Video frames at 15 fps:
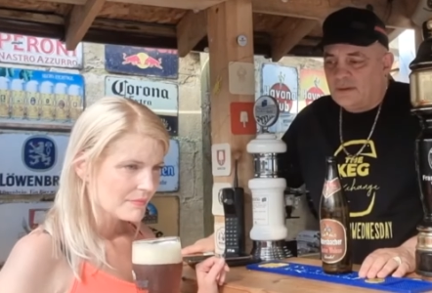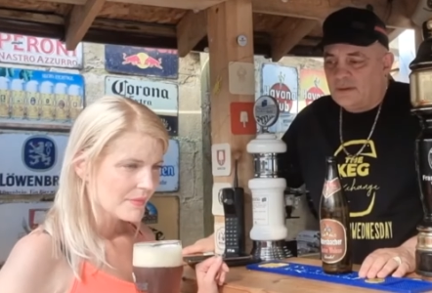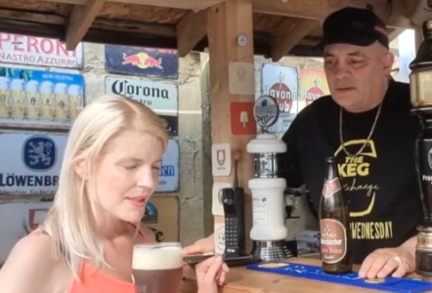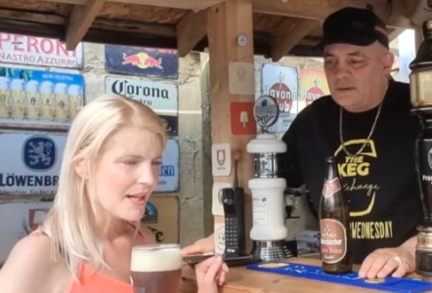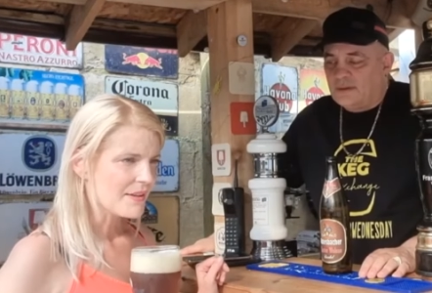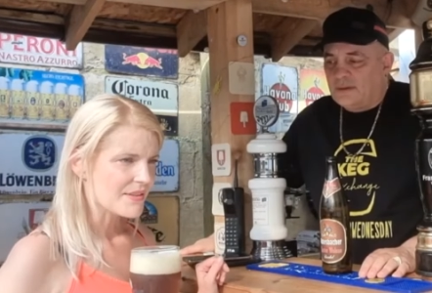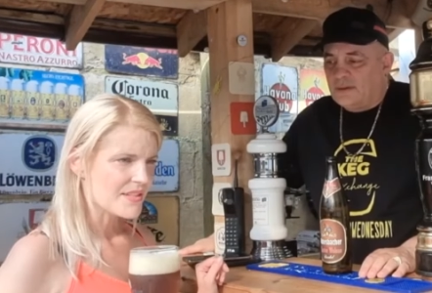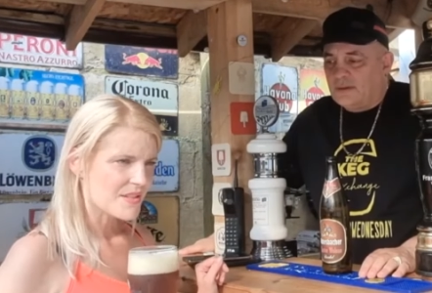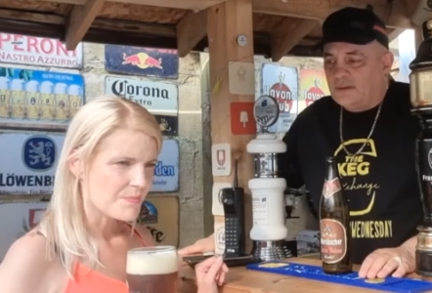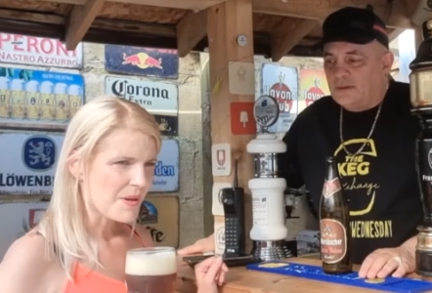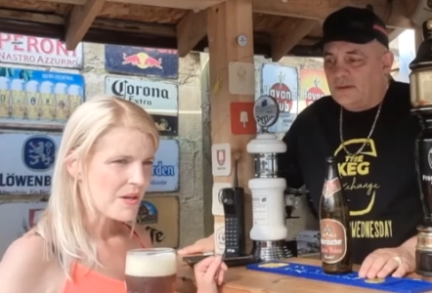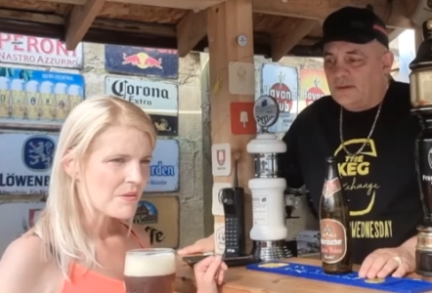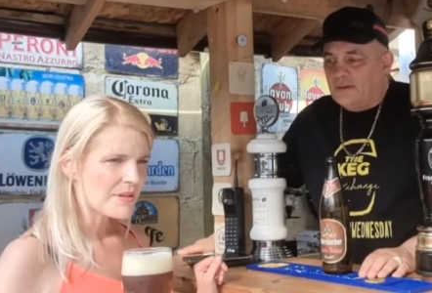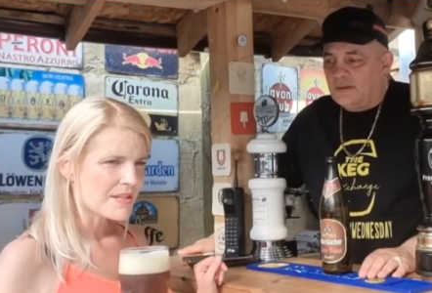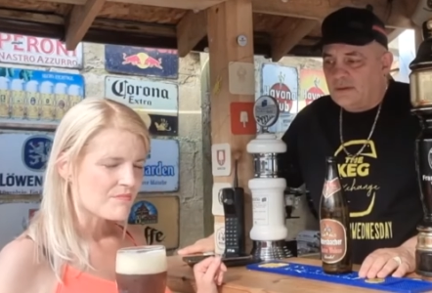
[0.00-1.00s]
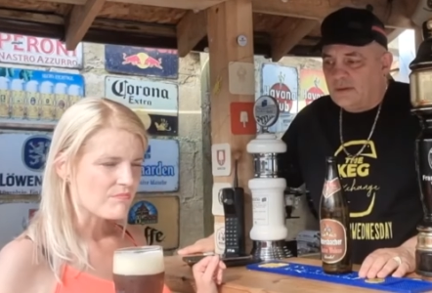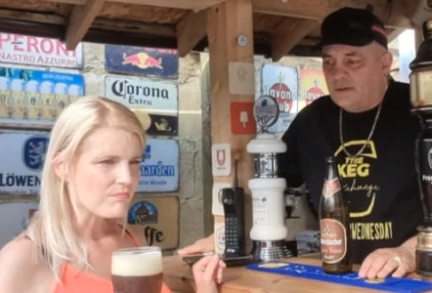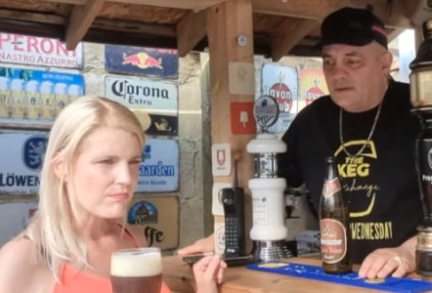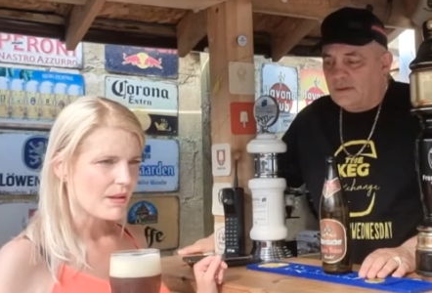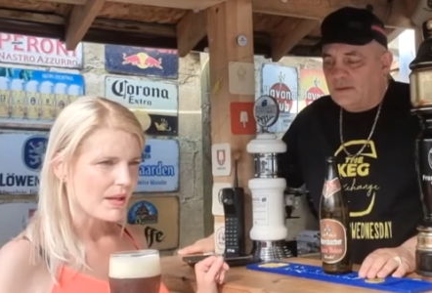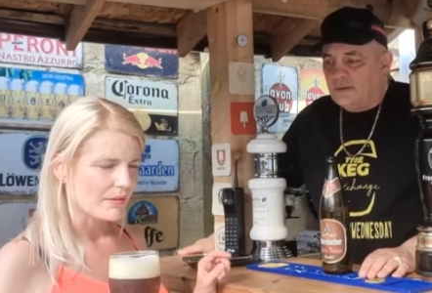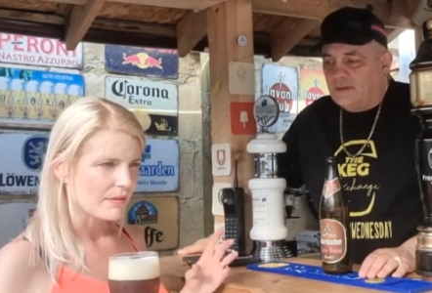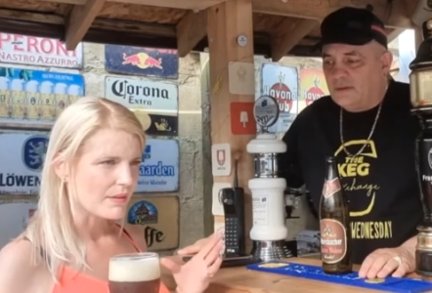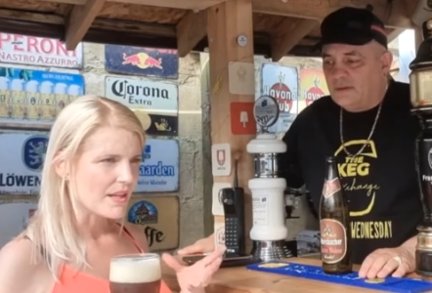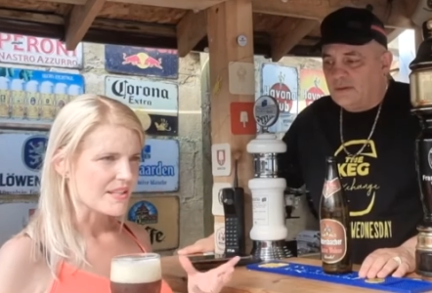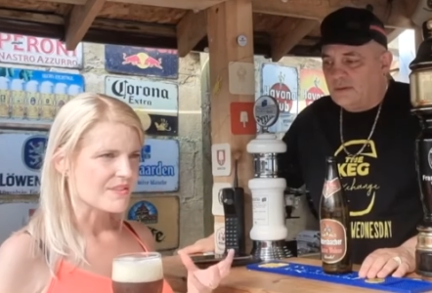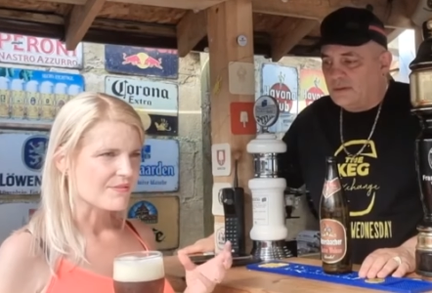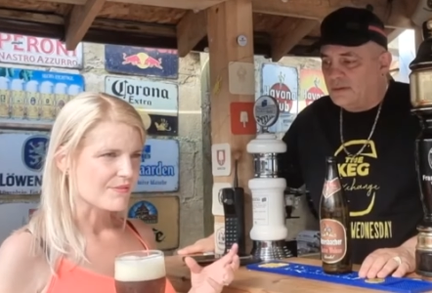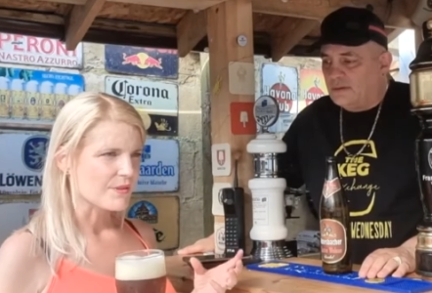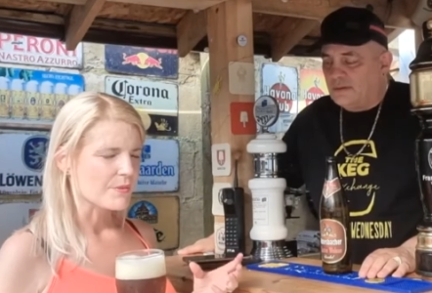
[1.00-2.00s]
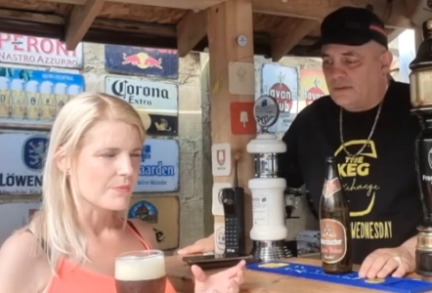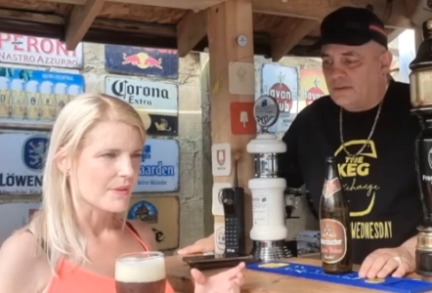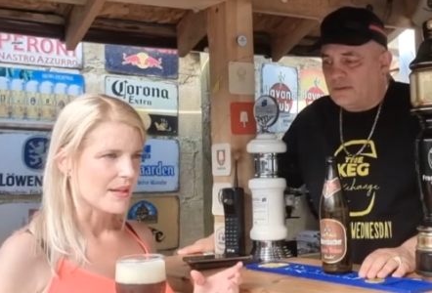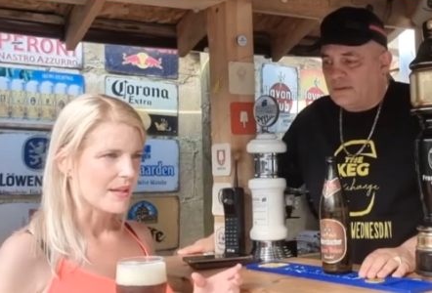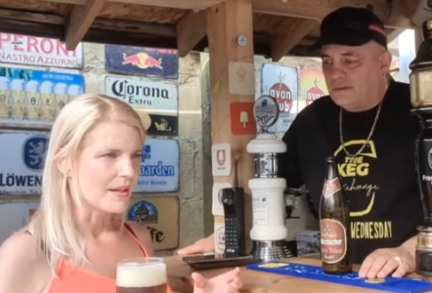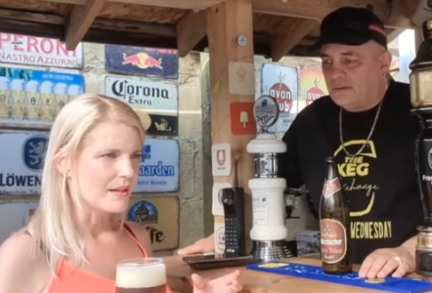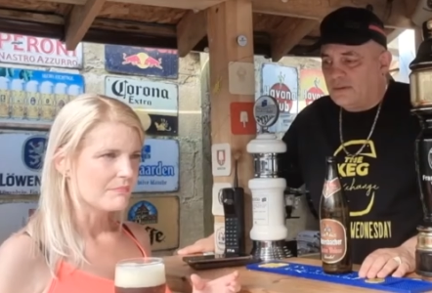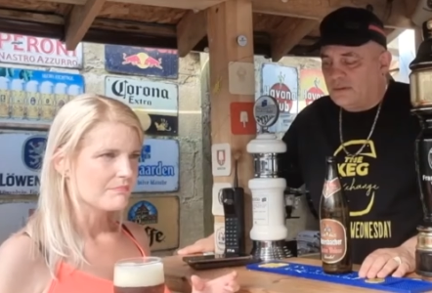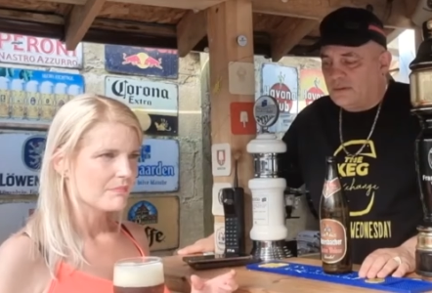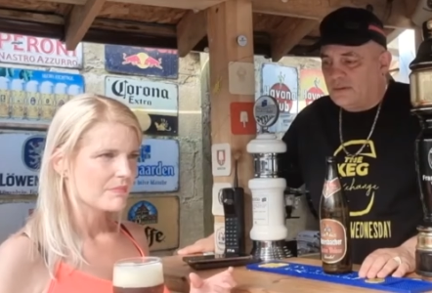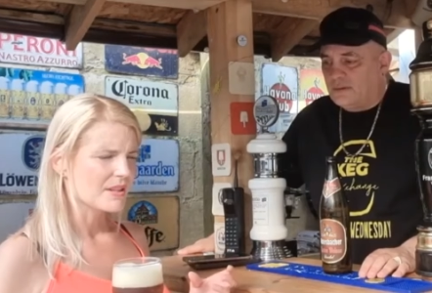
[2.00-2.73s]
Speaker 1: Yeah, the smell is there's fruit there.